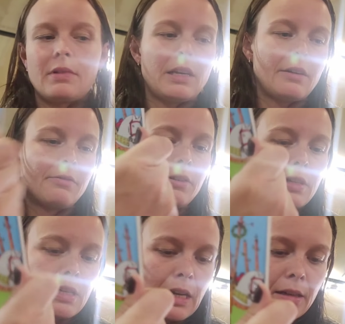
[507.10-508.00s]
Yeah, for
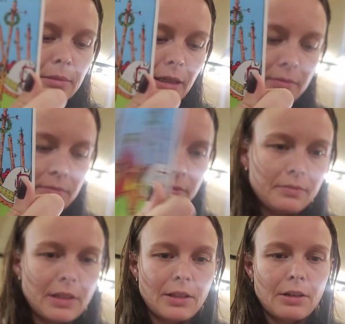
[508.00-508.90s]
this come up.
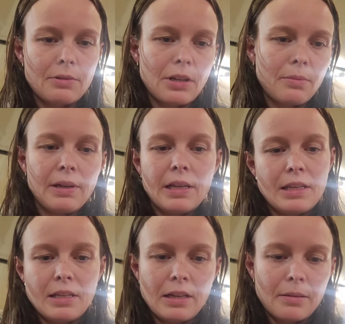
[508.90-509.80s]
They thought it was going to be an
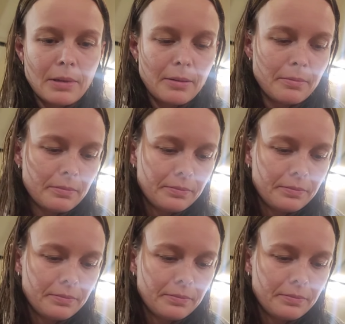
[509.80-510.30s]
easy come up.